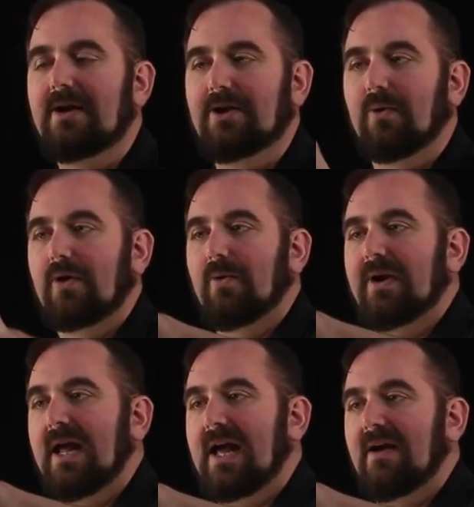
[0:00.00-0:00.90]
you are
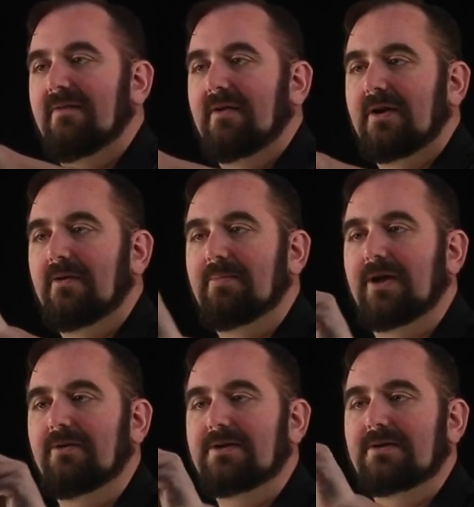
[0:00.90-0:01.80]
going to have
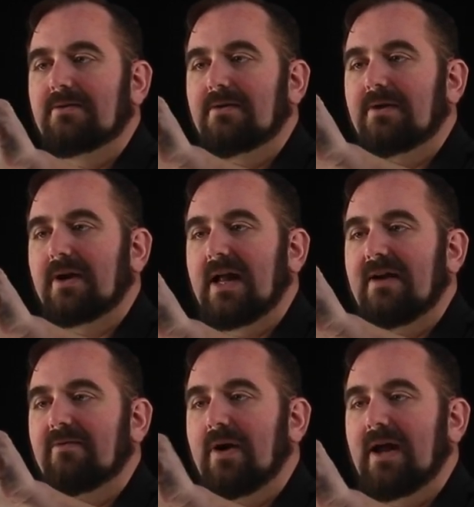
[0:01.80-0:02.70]
compute, you're going to
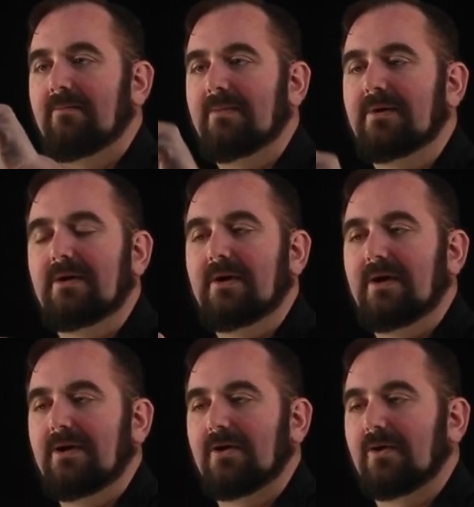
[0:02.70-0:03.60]
have RAM,
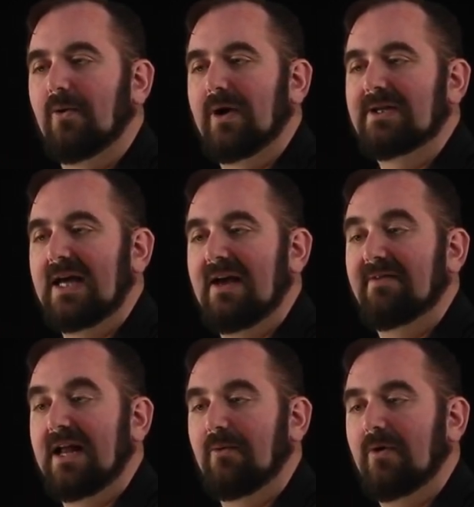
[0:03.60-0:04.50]
you're going to
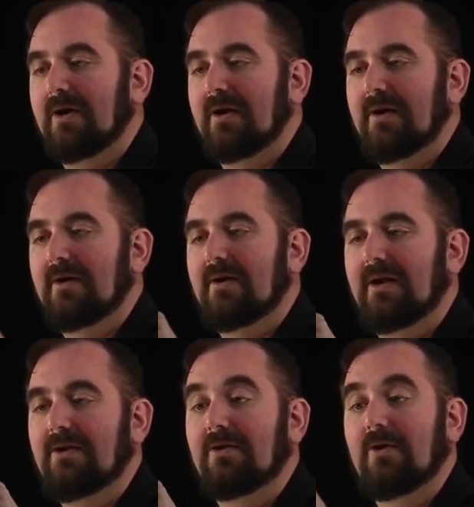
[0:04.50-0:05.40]
have network,
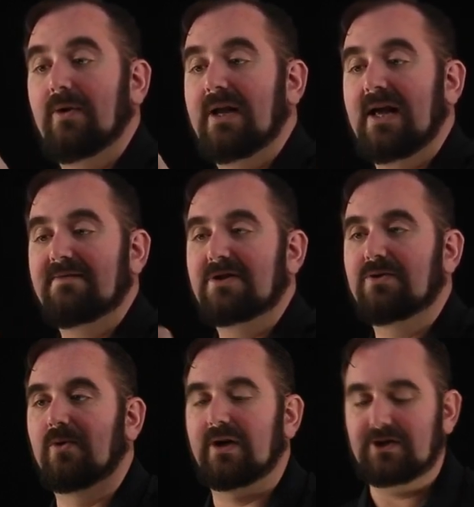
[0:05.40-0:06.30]
and you're going to have
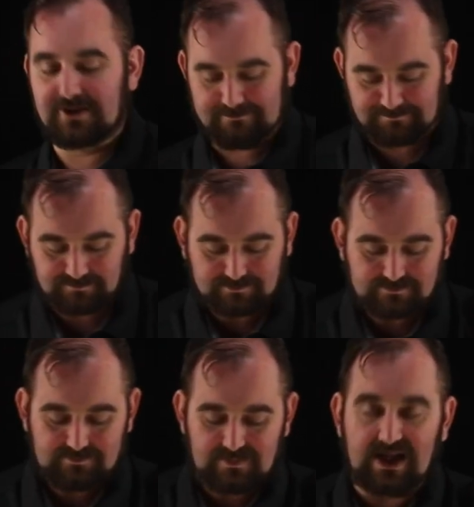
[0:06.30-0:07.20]
storage.
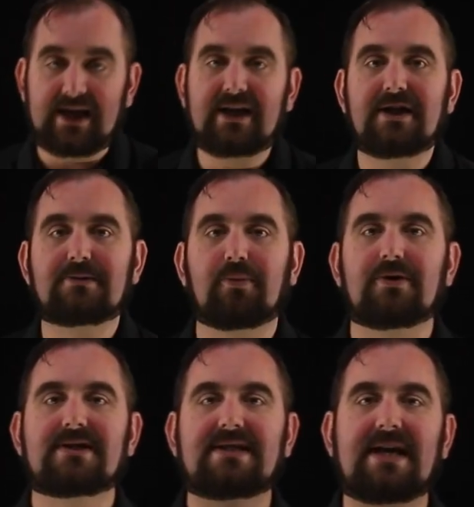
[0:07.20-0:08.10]
And it is
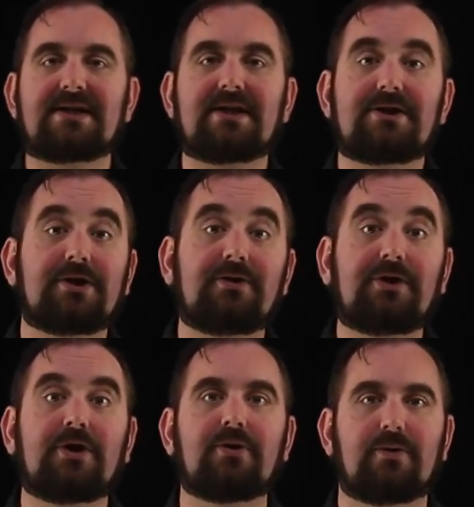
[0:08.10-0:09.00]
presented to
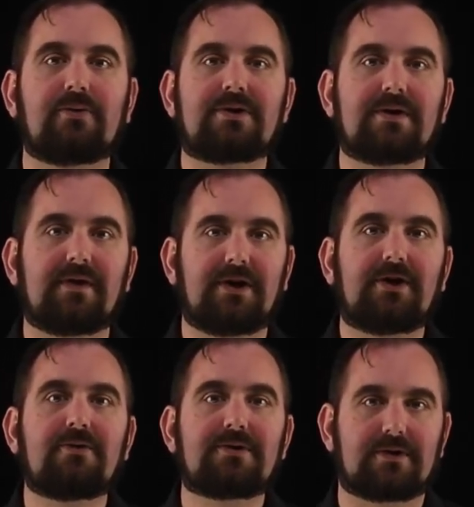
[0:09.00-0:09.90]
you, to the
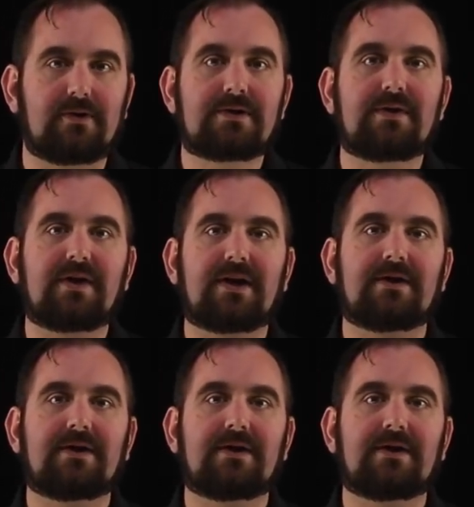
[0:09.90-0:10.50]
user, to the